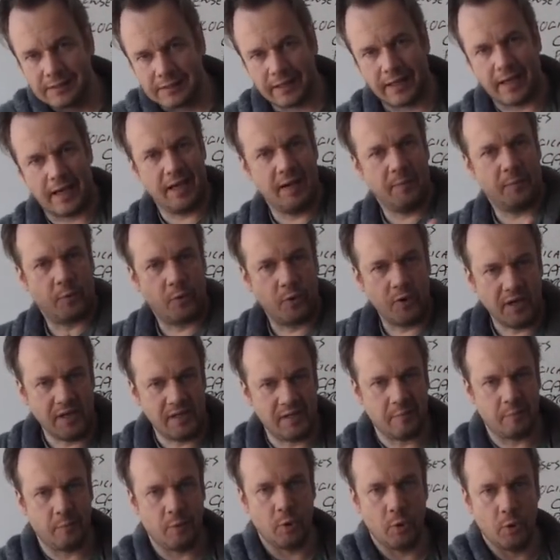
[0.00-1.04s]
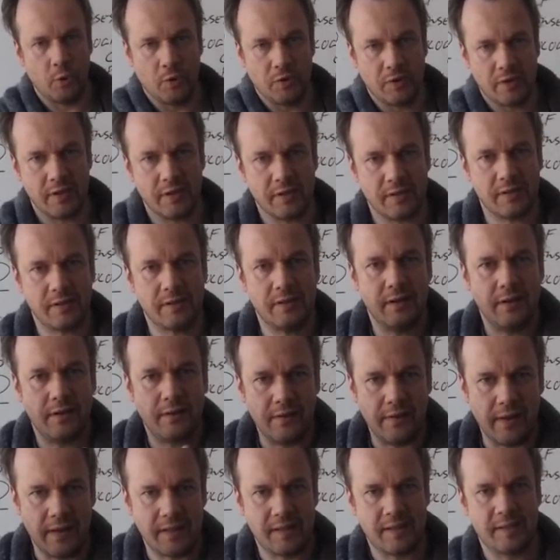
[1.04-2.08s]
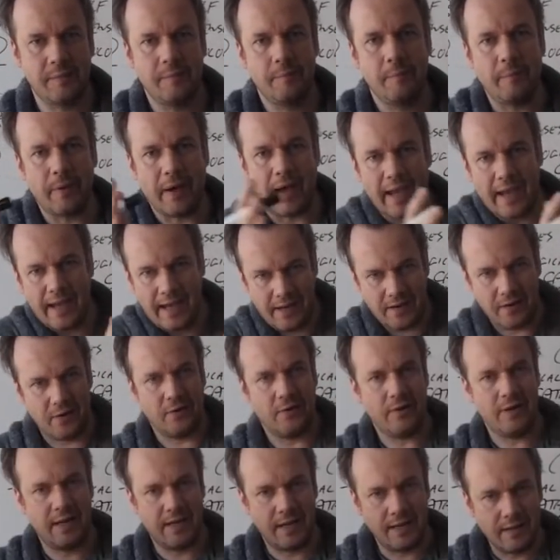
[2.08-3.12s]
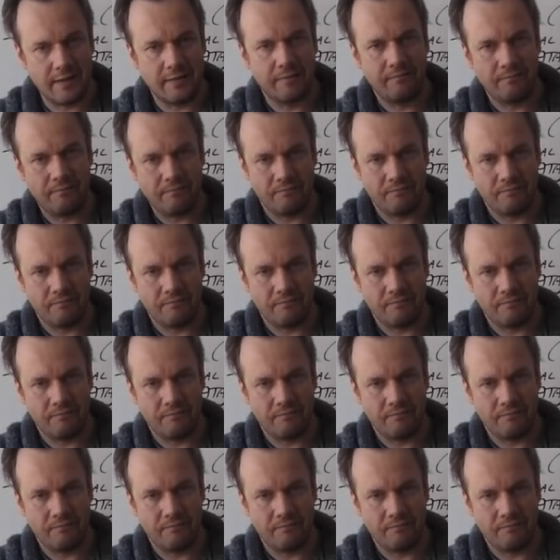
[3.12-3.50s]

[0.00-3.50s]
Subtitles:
kind of presupposes this binary